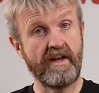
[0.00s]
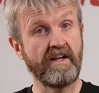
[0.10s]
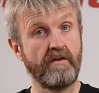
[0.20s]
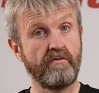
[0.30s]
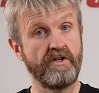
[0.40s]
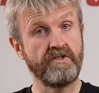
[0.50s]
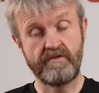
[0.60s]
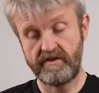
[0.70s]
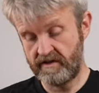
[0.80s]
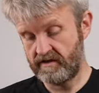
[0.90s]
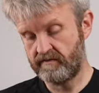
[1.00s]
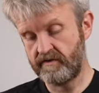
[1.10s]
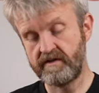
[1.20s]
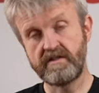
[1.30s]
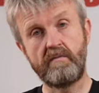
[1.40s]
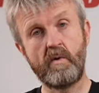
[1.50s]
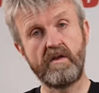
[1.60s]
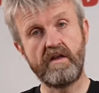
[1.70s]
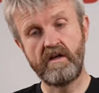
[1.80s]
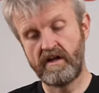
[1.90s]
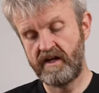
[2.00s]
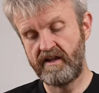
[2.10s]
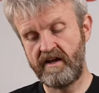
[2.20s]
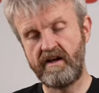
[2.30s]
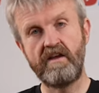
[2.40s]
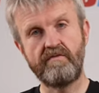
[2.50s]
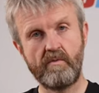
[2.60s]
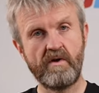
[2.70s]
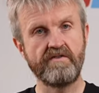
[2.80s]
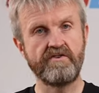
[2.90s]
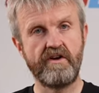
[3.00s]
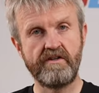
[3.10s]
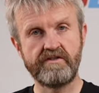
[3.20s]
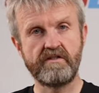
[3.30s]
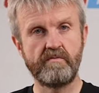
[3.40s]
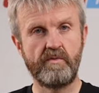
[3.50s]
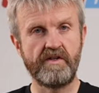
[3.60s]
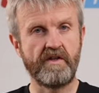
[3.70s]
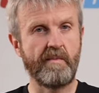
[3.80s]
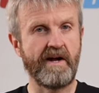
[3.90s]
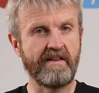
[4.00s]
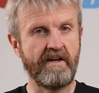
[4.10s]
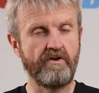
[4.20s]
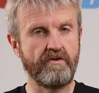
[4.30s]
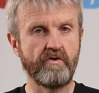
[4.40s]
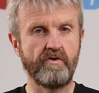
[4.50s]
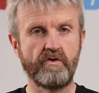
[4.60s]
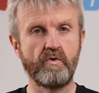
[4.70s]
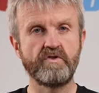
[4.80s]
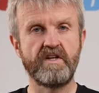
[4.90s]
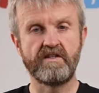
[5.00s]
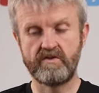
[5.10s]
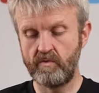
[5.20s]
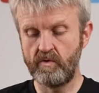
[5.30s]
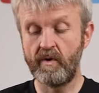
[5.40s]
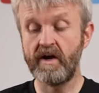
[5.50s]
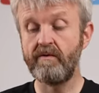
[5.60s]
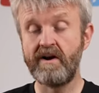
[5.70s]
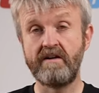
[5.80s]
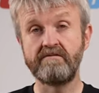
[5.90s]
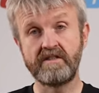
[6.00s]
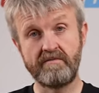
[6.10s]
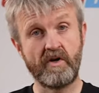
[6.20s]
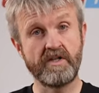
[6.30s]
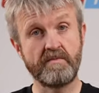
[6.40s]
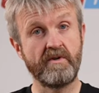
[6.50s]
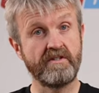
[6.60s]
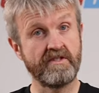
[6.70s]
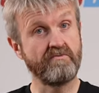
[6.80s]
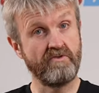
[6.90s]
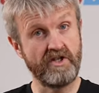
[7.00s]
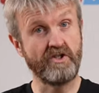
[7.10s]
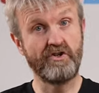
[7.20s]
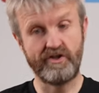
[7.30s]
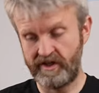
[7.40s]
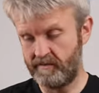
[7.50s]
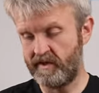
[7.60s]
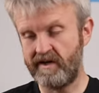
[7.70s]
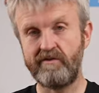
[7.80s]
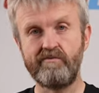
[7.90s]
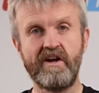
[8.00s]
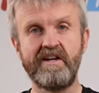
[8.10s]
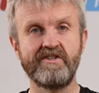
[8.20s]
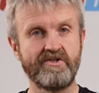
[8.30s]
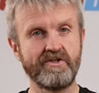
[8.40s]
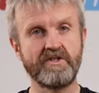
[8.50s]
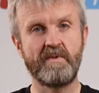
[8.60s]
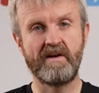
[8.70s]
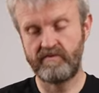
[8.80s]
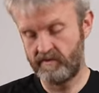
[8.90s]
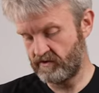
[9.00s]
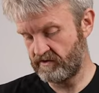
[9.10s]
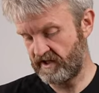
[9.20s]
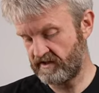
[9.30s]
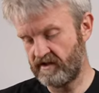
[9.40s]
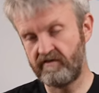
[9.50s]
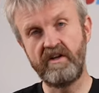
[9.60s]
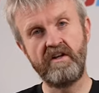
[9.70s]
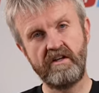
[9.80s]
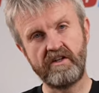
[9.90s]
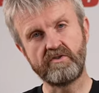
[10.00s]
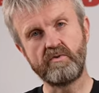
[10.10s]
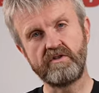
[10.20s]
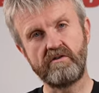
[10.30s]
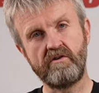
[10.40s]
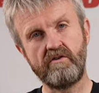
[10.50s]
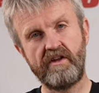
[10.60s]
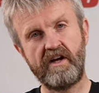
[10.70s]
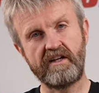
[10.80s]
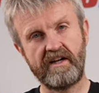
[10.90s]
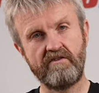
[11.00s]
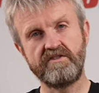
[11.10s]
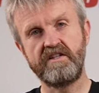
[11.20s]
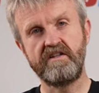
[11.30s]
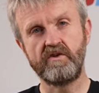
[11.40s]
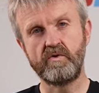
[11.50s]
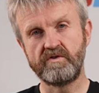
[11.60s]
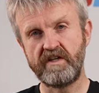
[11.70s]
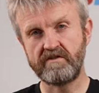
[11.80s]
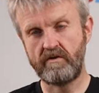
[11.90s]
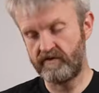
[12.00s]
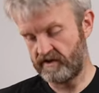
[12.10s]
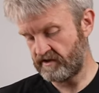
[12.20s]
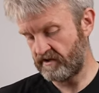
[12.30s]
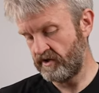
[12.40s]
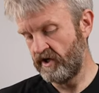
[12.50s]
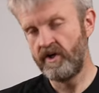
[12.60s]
that coverage for the summer weather, and then if the weather turns, put it in the back there and you've got the Gore-Tex all the way around. In my experience, it's really good at keeping out the rain, as you'd expect from a Gore-Tex glove. It's also got that guarantee that Gore-Tex offer, so